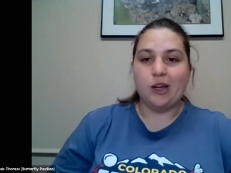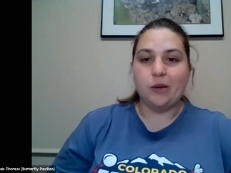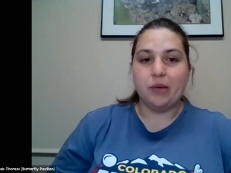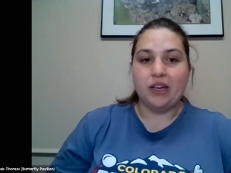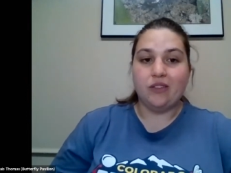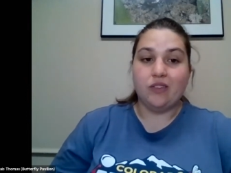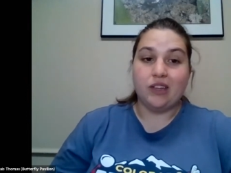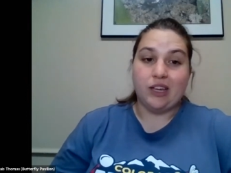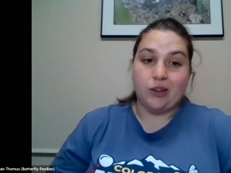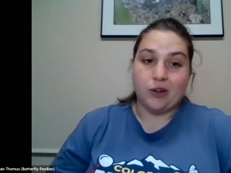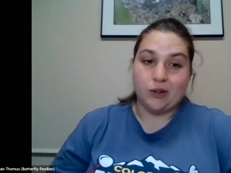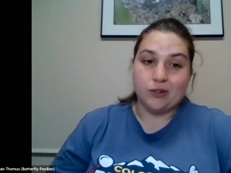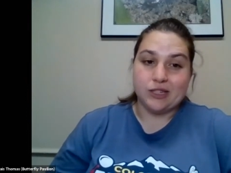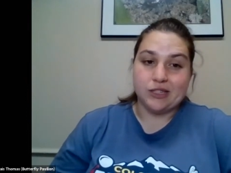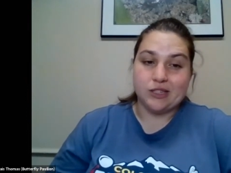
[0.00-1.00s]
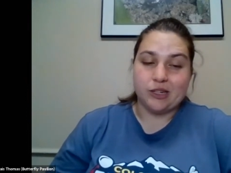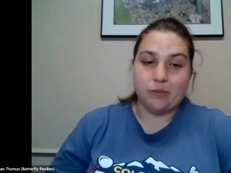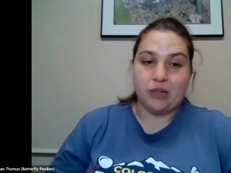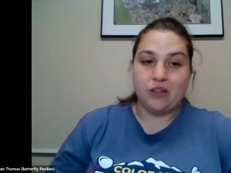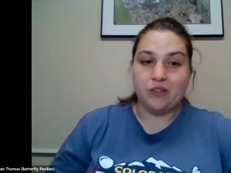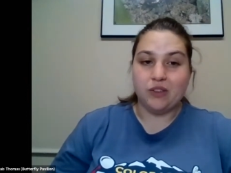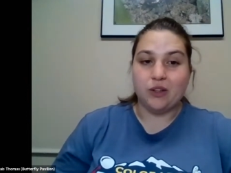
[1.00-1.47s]
um, in the
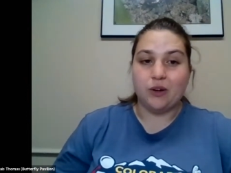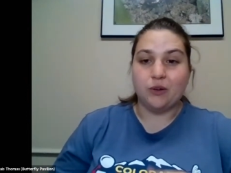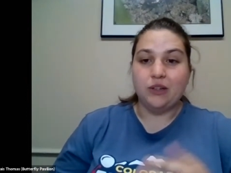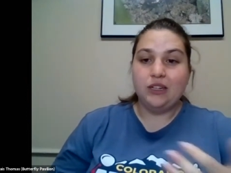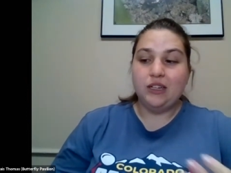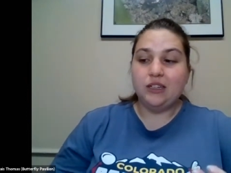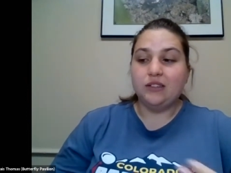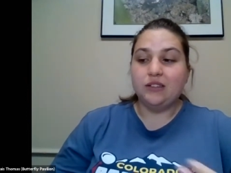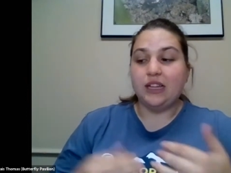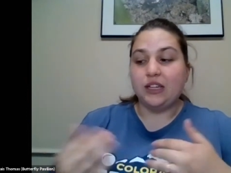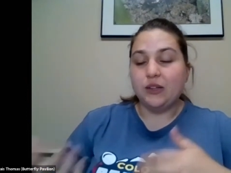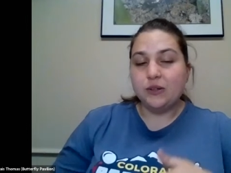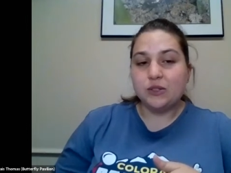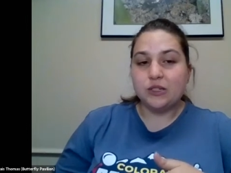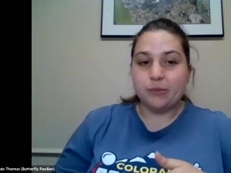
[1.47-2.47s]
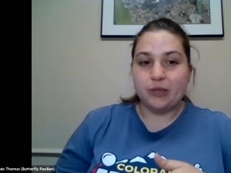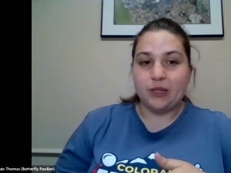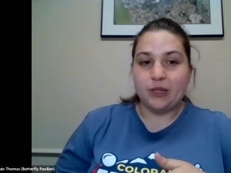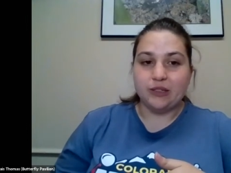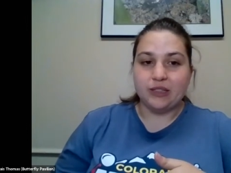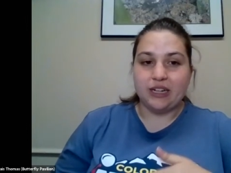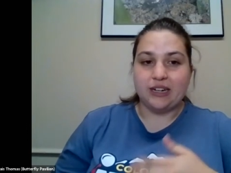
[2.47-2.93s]
ecosystem. Even though they used to
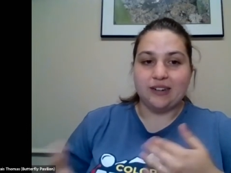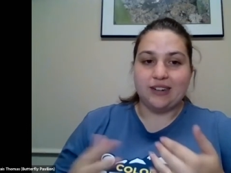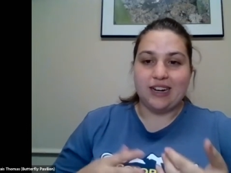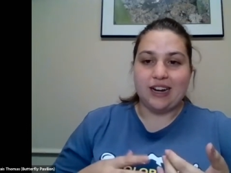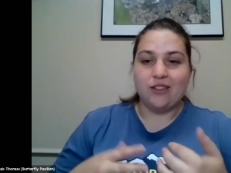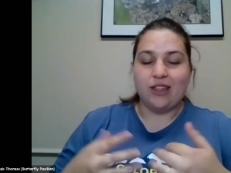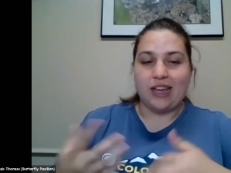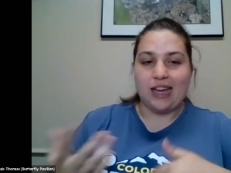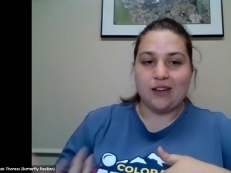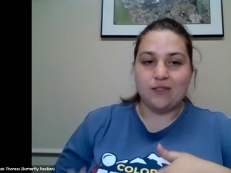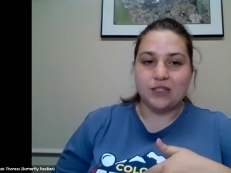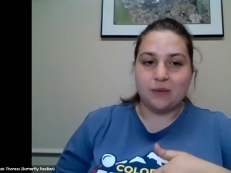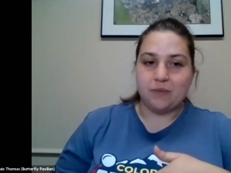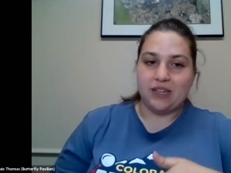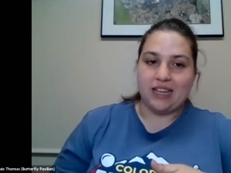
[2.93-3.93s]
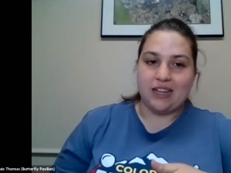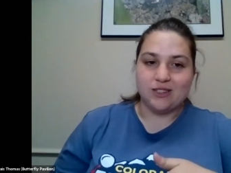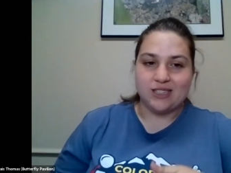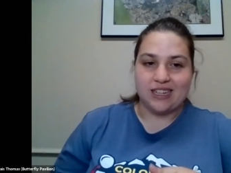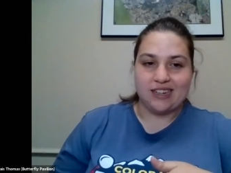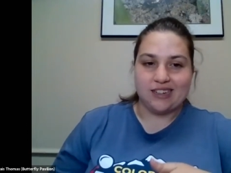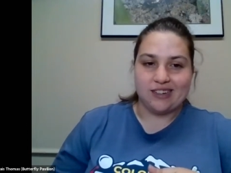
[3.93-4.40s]
belong there, now they have something
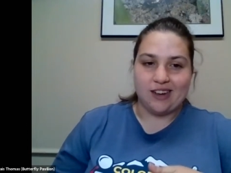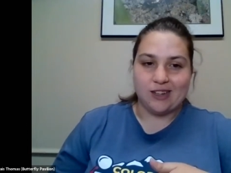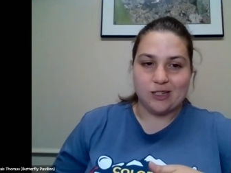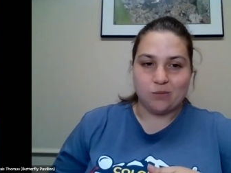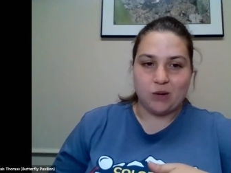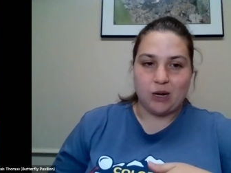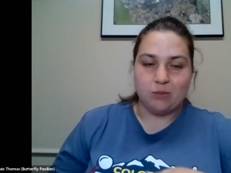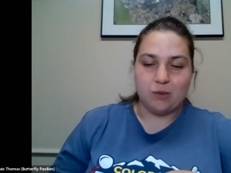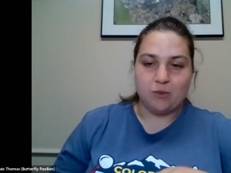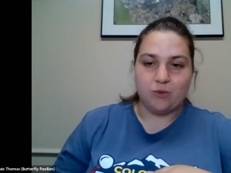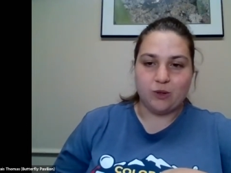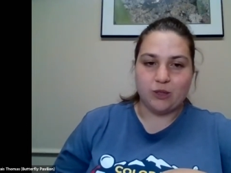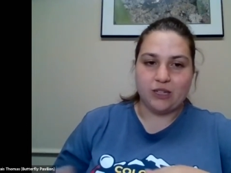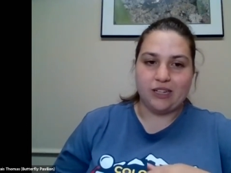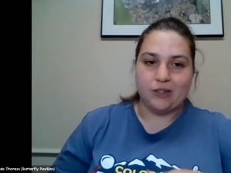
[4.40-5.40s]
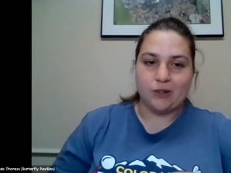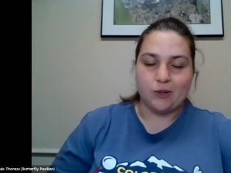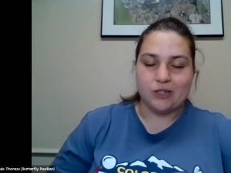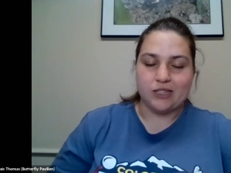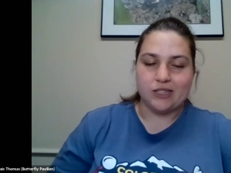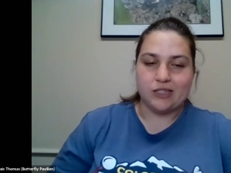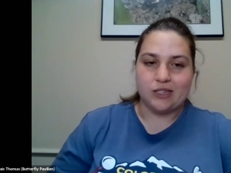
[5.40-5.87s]
else that can cause a problem for the
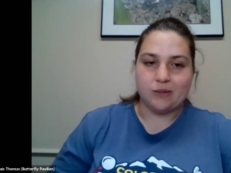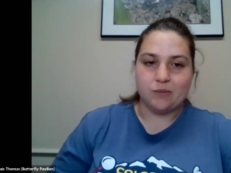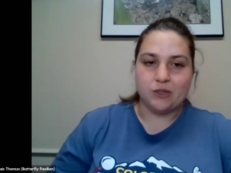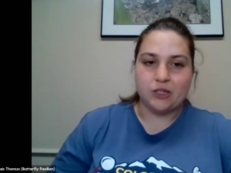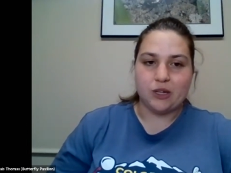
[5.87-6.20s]
ecosystem.